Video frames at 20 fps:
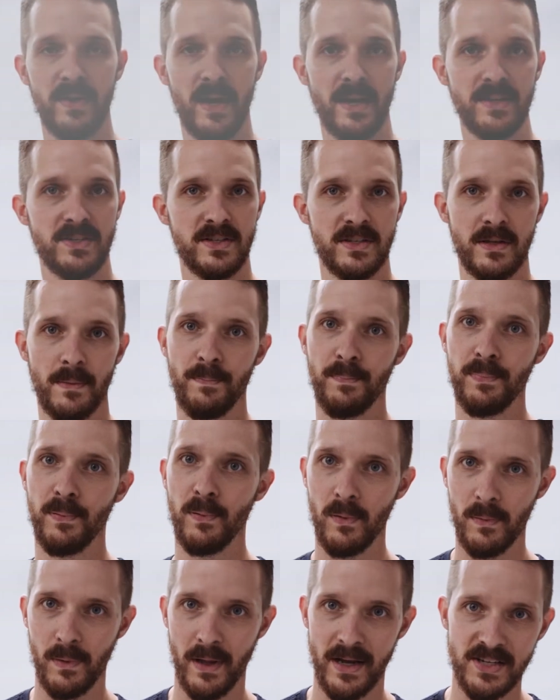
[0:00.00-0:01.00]
that's the
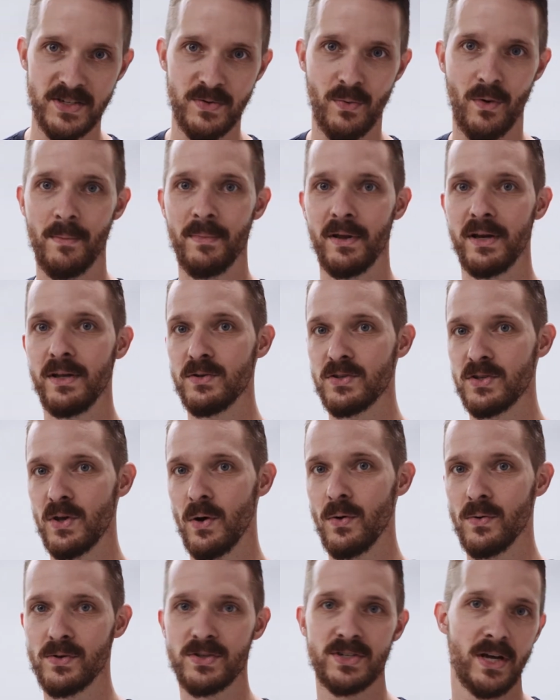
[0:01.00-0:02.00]
place where I'm gonna use the
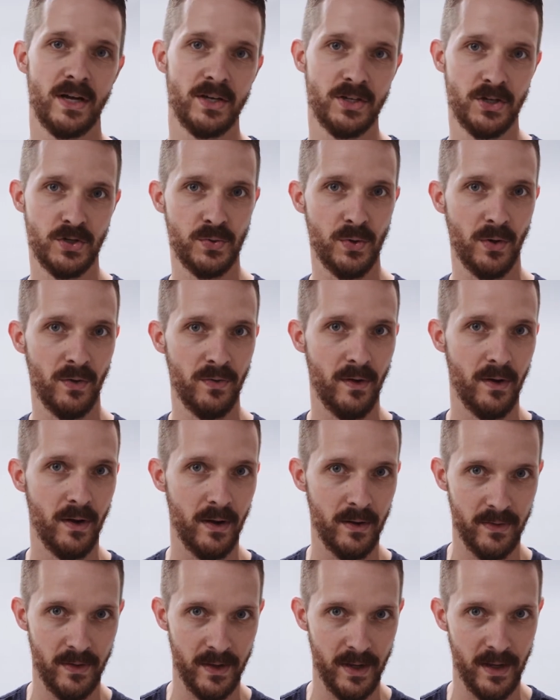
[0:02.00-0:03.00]
hole saw to drill the,
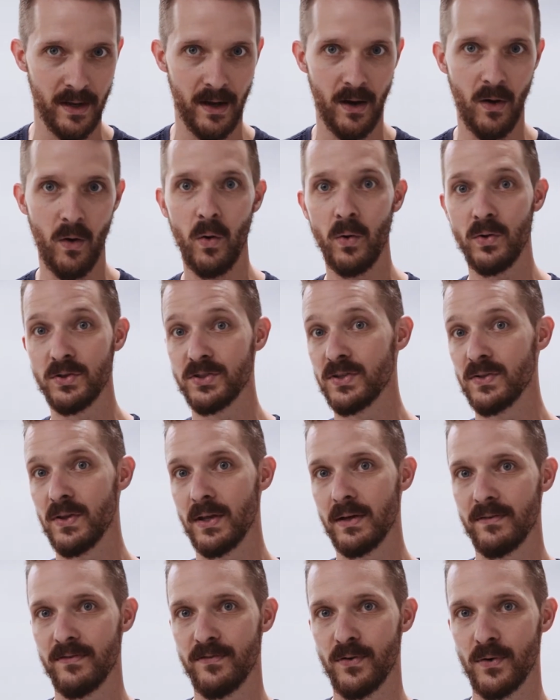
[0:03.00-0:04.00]
the uh, hole to
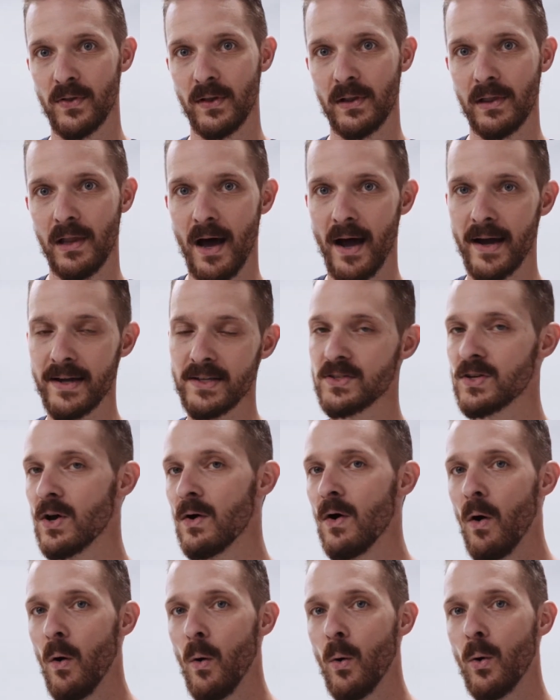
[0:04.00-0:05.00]
the, for the lines,
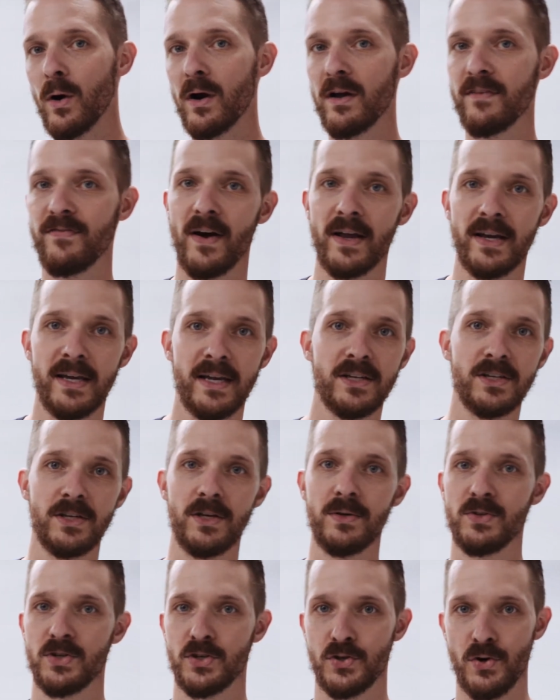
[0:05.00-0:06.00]
or if I need to
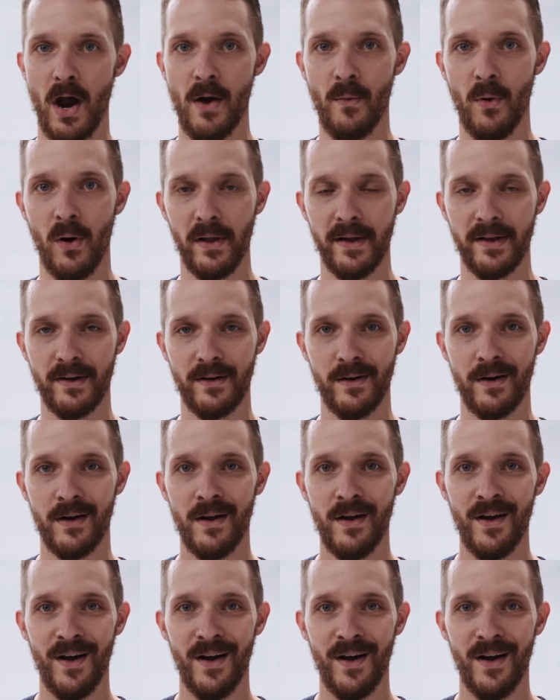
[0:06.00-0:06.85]
use a drywall anchor.